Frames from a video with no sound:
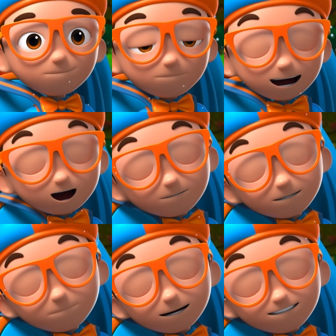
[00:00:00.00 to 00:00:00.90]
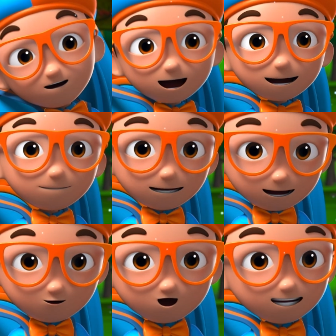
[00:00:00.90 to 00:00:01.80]
Bears prepare for
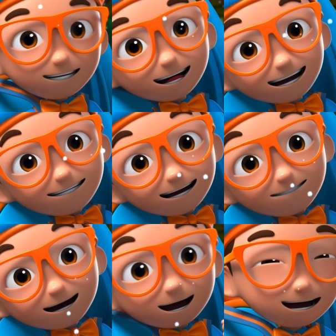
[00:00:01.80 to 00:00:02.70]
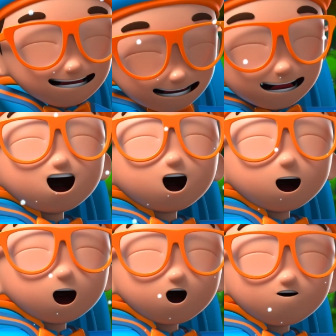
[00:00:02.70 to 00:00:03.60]
hibernation by eating a
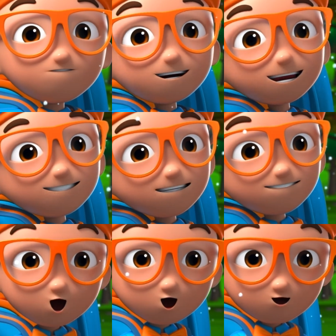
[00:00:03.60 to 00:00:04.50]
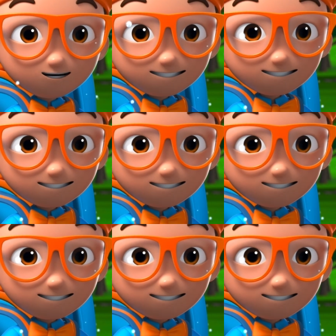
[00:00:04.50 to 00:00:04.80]
lot of healthy food